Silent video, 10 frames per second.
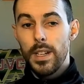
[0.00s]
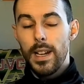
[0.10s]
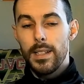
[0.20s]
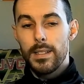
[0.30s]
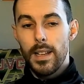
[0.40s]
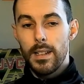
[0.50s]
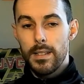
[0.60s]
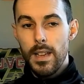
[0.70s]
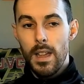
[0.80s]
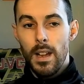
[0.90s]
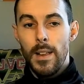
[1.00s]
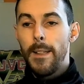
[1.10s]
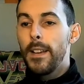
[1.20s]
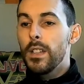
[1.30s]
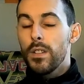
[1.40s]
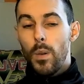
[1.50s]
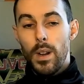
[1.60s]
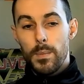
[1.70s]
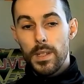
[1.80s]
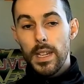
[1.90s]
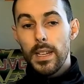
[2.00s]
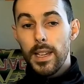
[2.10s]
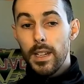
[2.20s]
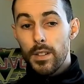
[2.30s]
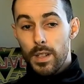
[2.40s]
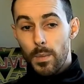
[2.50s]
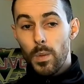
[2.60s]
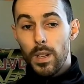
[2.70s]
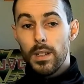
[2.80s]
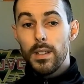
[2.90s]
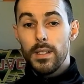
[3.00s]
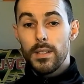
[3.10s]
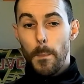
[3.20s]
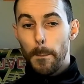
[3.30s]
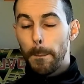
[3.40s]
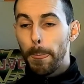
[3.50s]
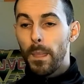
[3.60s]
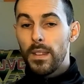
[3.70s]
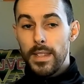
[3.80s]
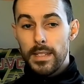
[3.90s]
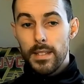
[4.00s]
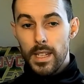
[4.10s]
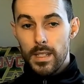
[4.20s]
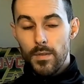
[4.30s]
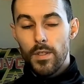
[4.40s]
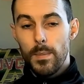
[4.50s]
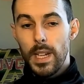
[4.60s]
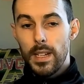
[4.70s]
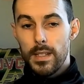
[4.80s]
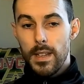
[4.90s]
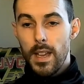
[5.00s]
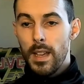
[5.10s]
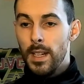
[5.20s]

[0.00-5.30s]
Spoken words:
Alex Lacazette. So I'm seeing leadership qualities this season from Lacazette.